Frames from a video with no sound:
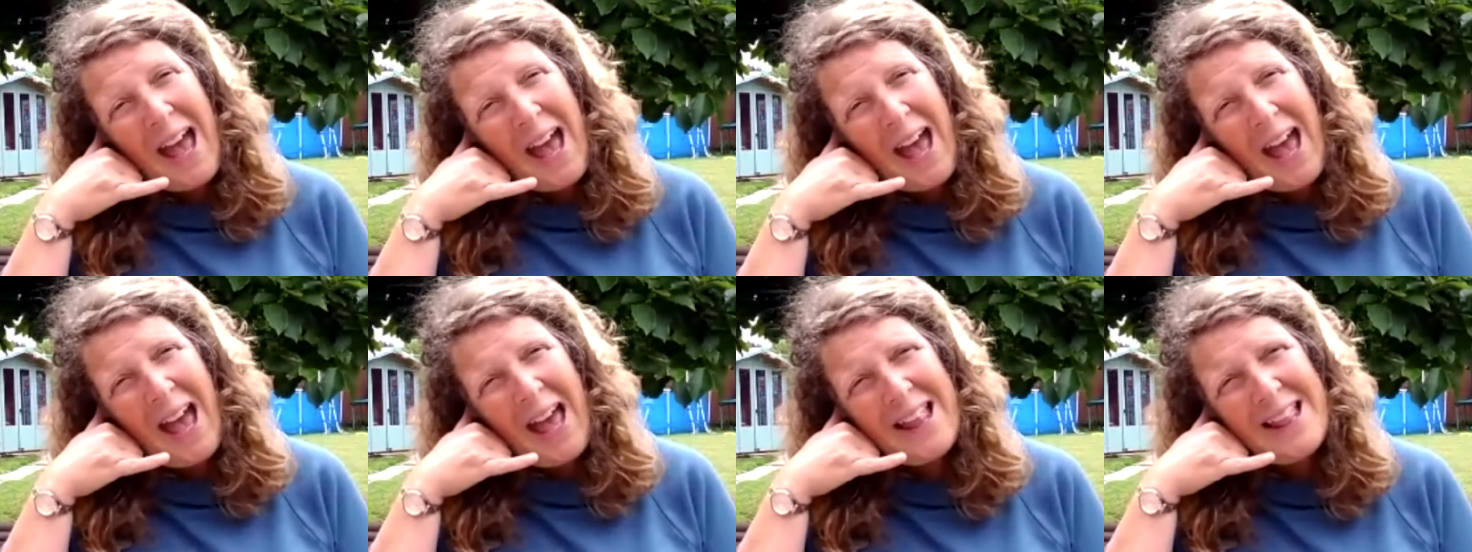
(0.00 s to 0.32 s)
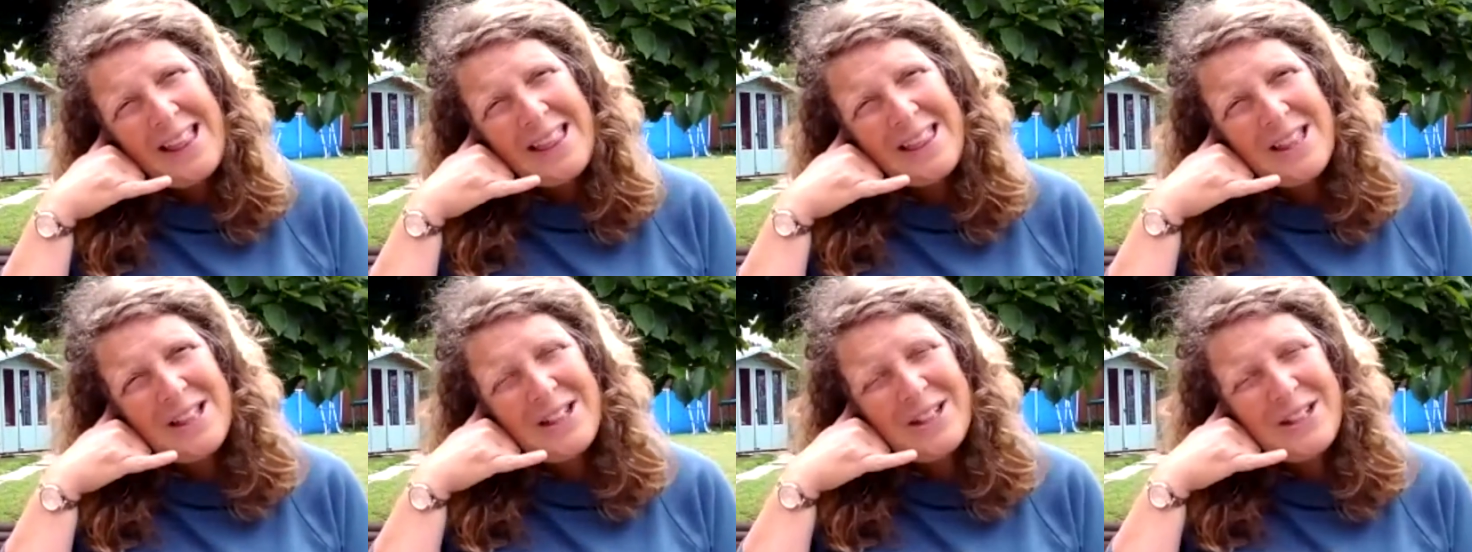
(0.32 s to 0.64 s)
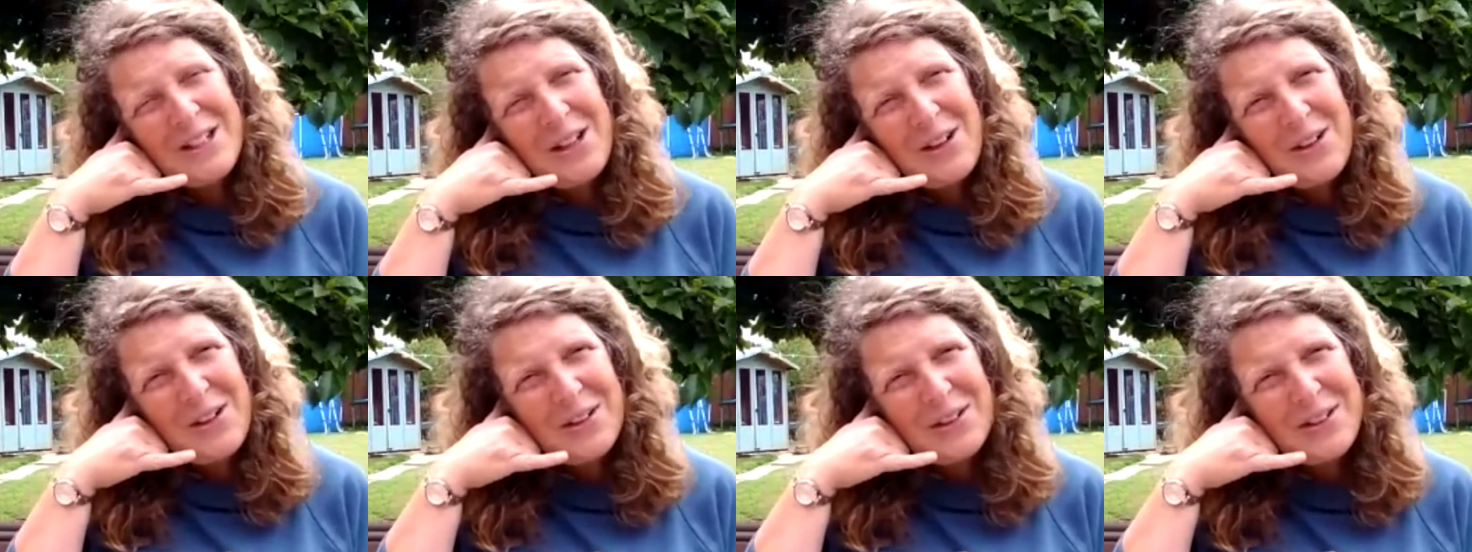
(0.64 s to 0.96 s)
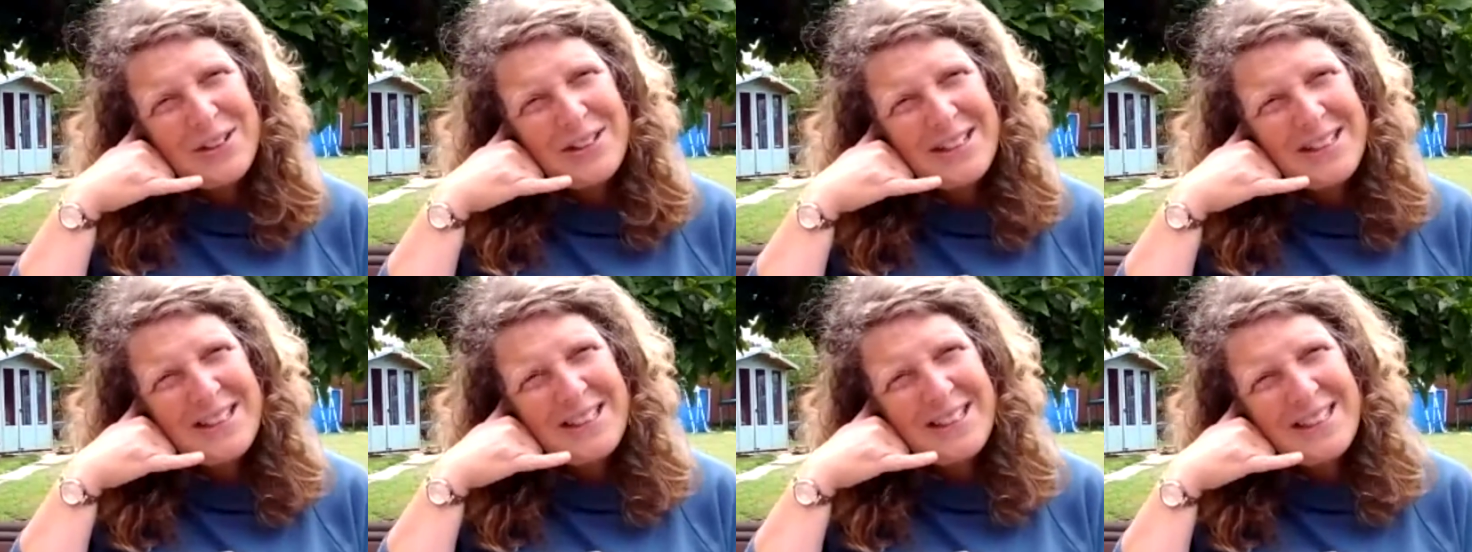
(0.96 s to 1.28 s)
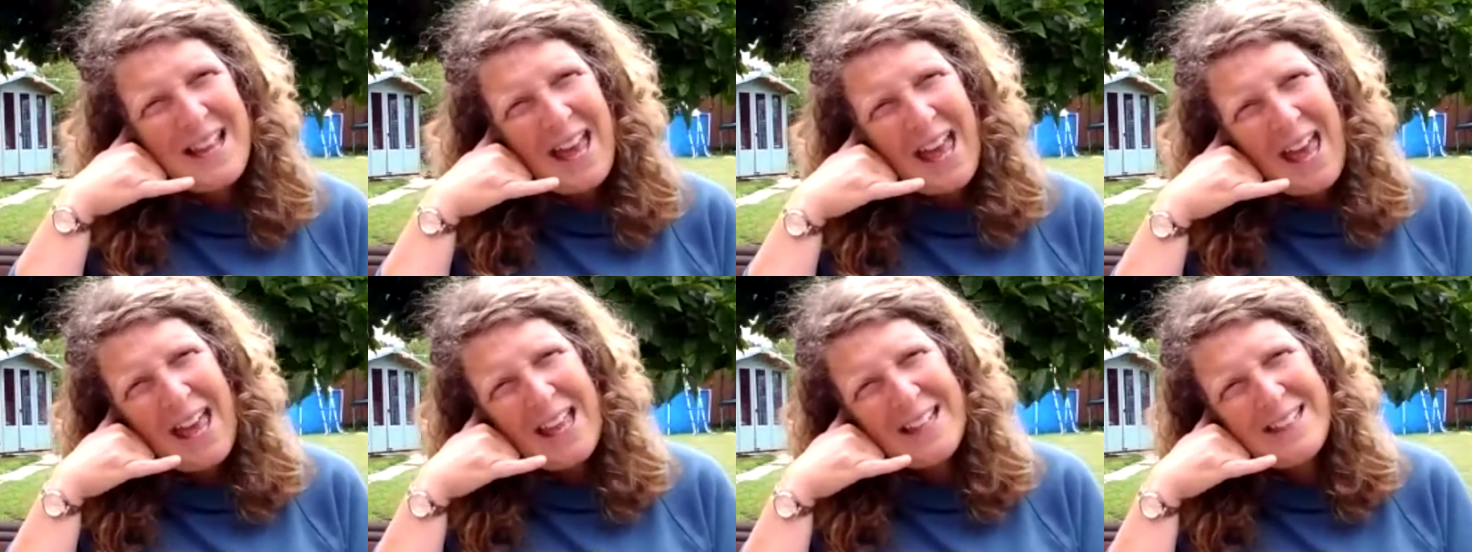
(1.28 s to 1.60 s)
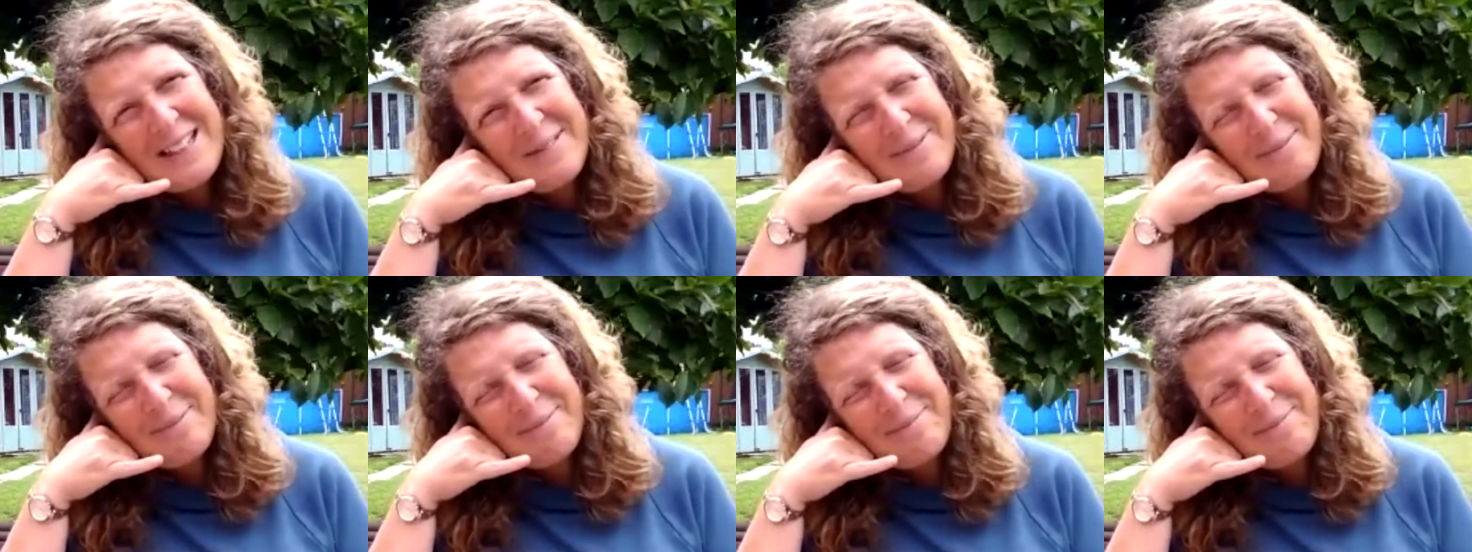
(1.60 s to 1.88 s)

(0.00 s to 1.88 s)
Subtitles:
and the doctor said,